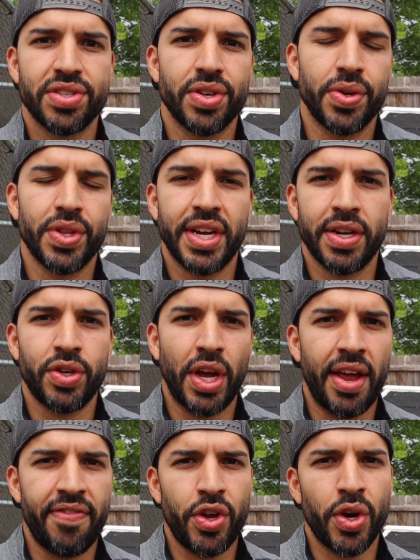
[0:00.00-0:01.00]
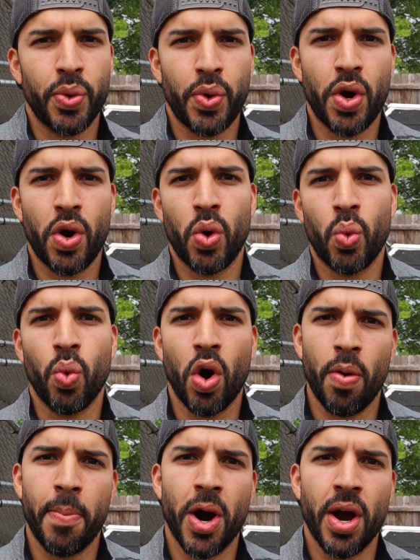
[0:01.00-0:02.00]
So if you don't know,
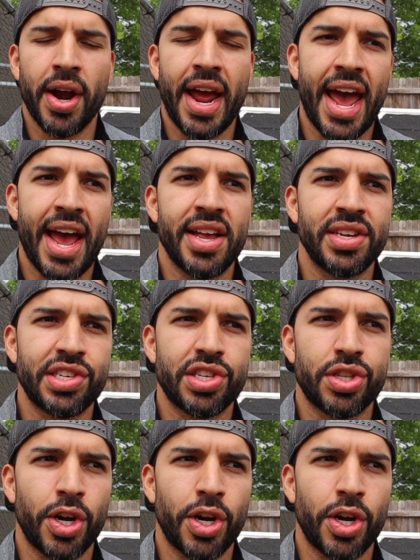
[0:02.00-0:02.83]
Walmart has